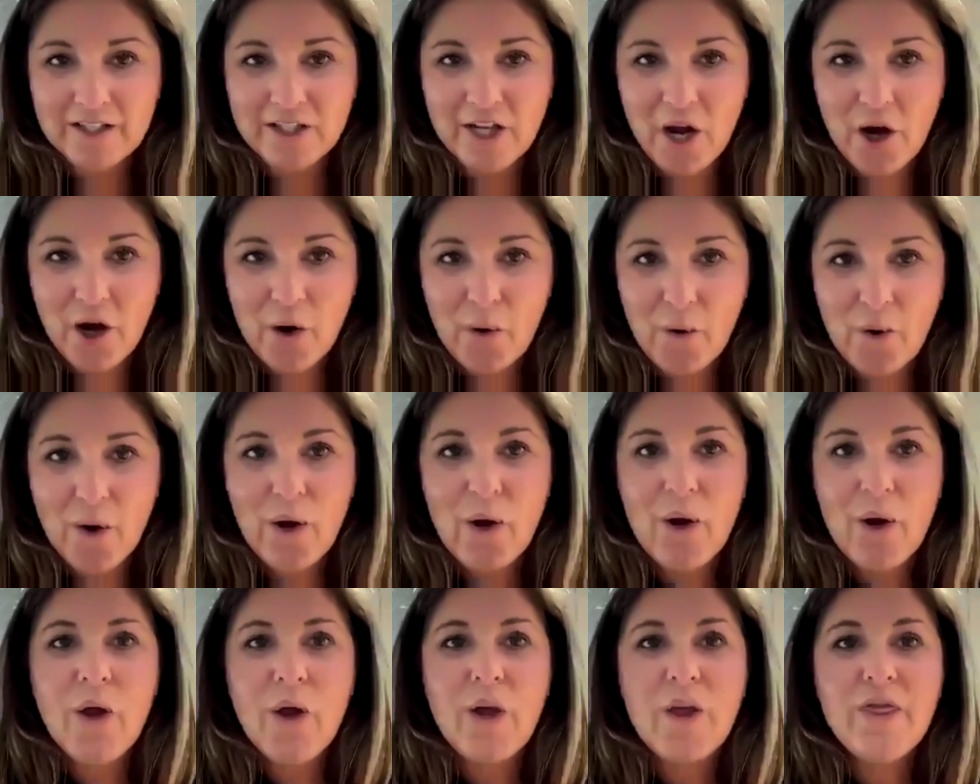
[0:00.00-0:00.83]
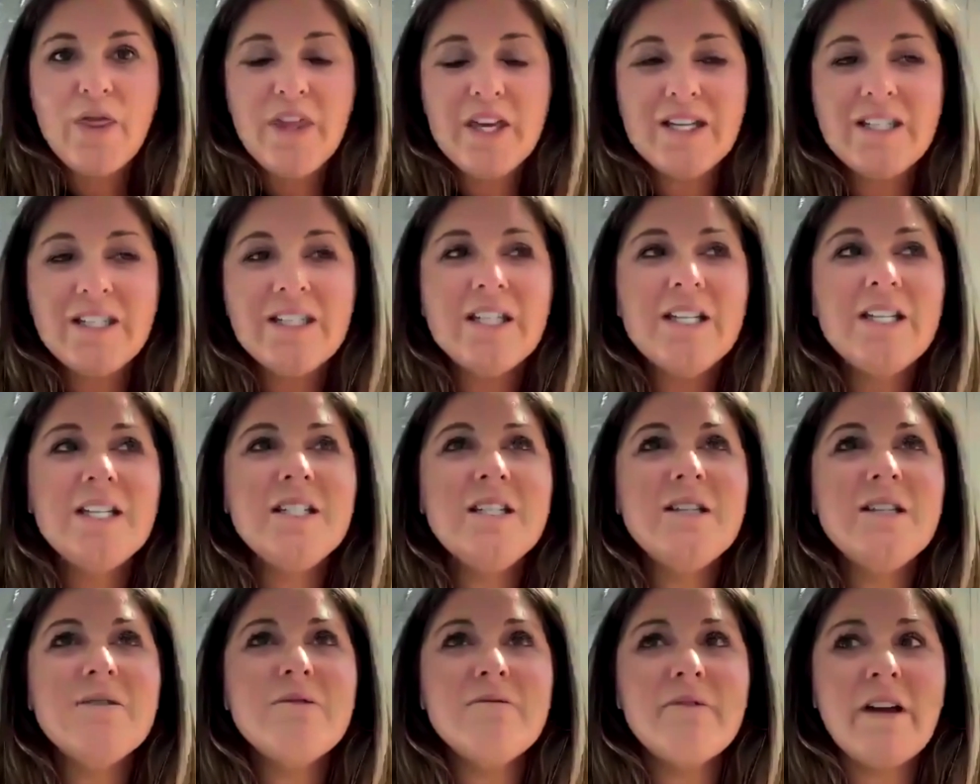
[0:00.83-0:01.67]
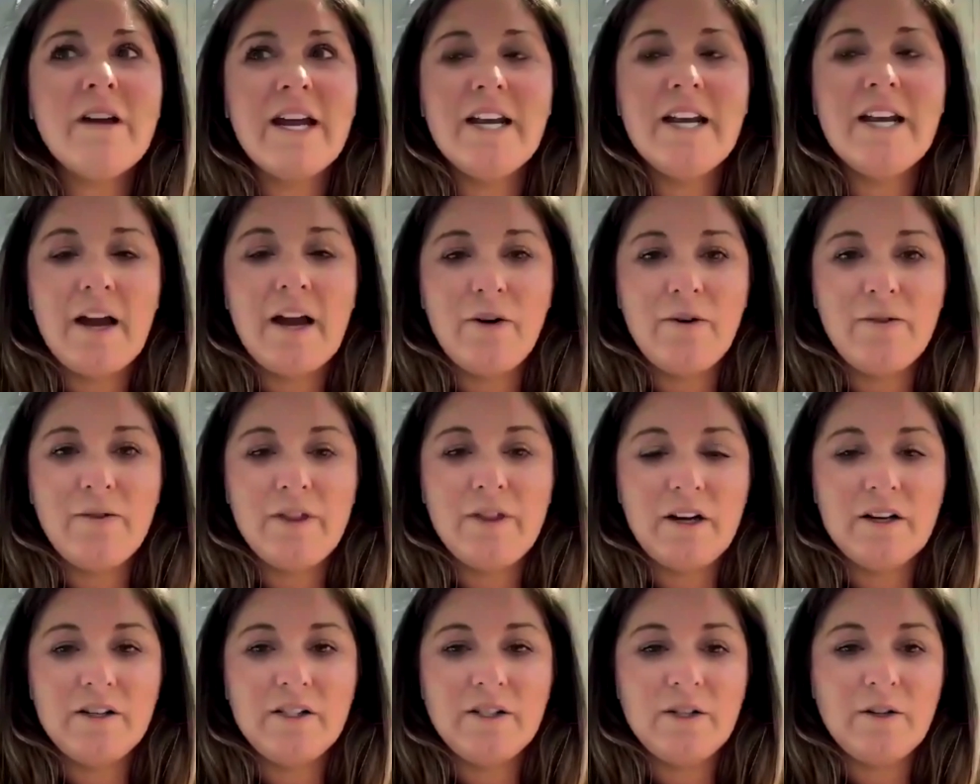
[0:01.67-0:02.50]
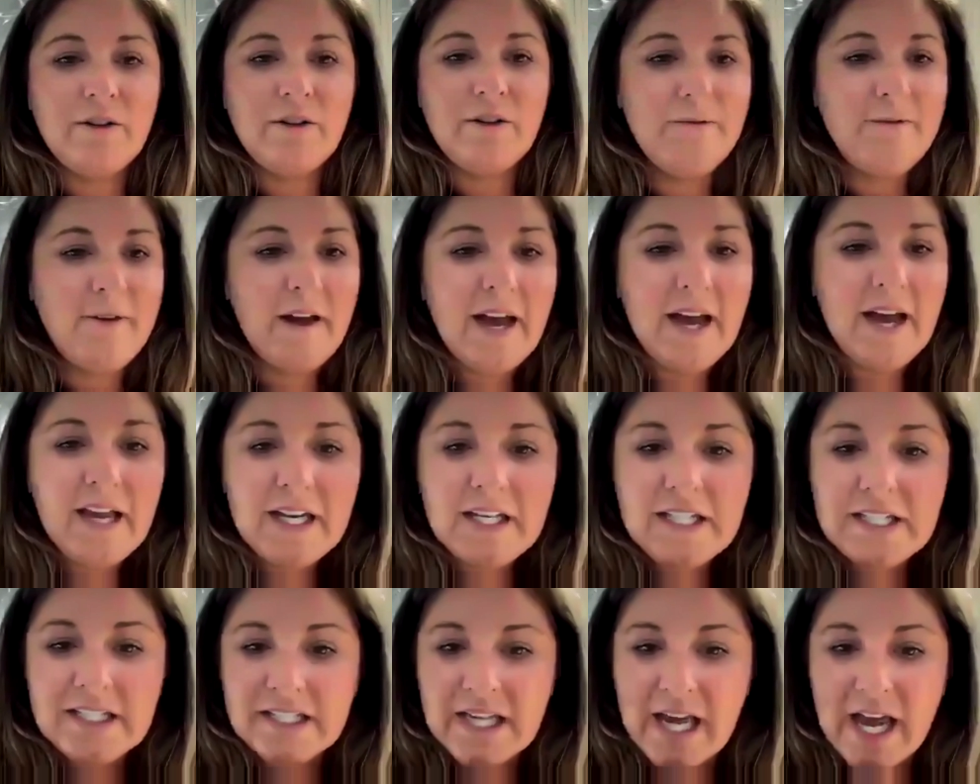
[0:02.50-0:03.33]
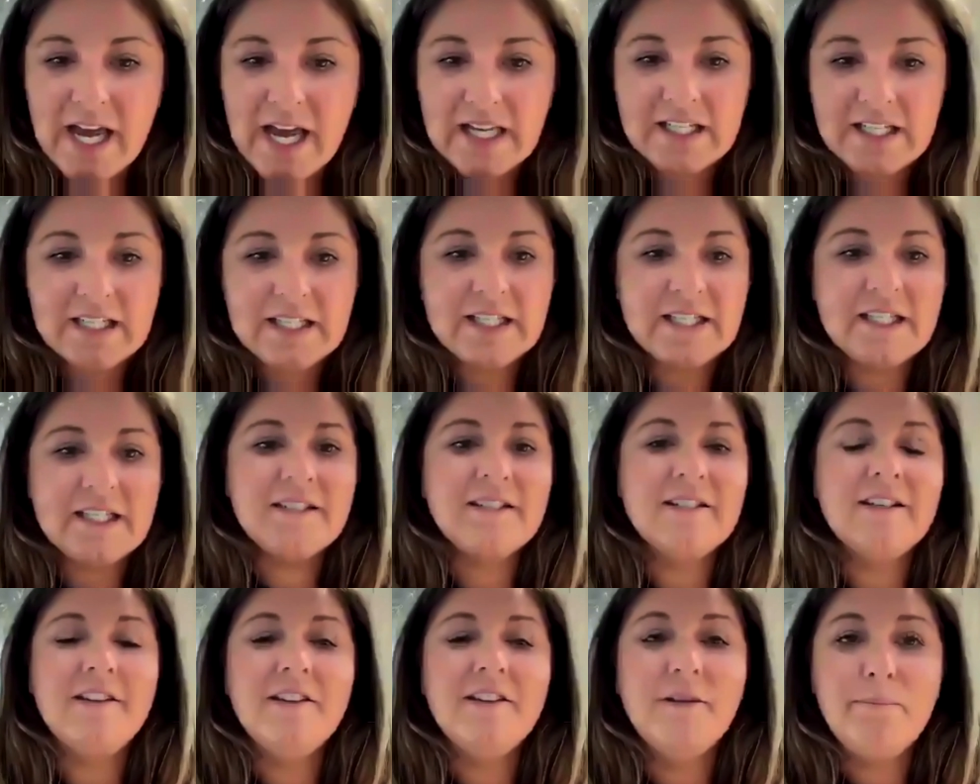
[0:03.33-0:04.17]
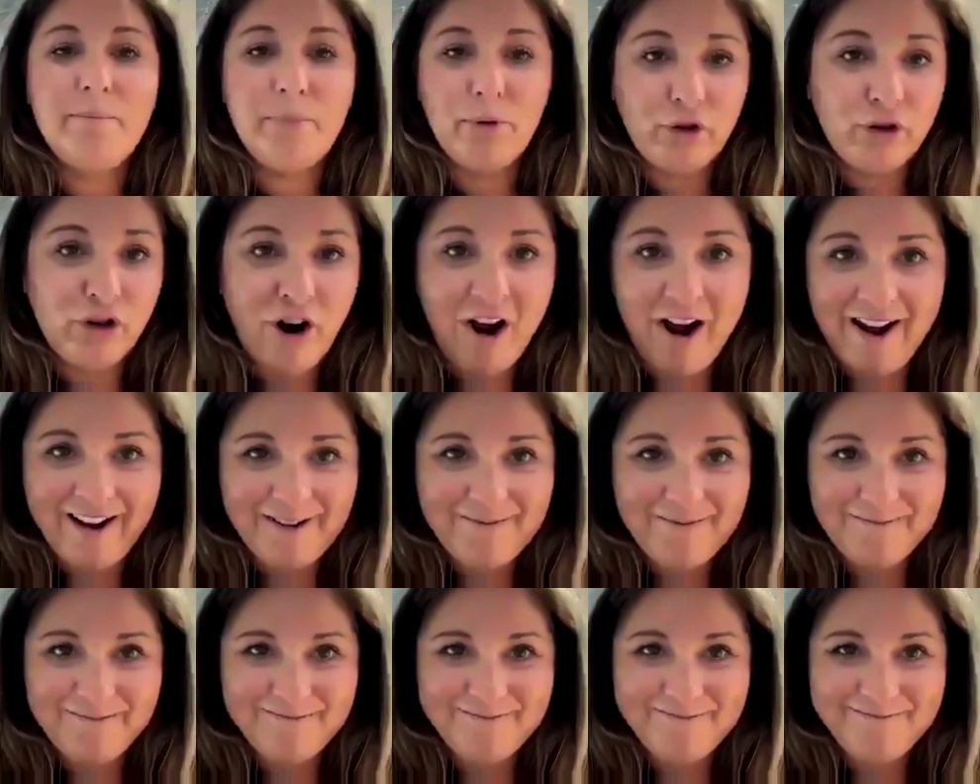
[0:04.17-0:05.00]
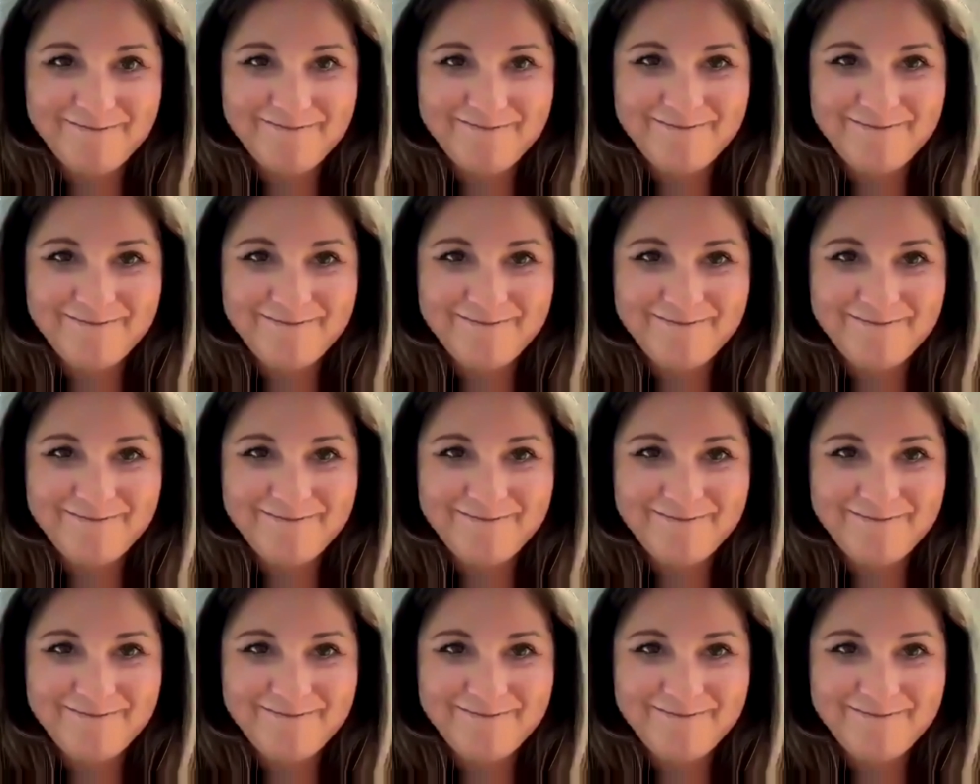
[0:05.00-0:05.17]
So this is the rate out there. So the Fed sets prime.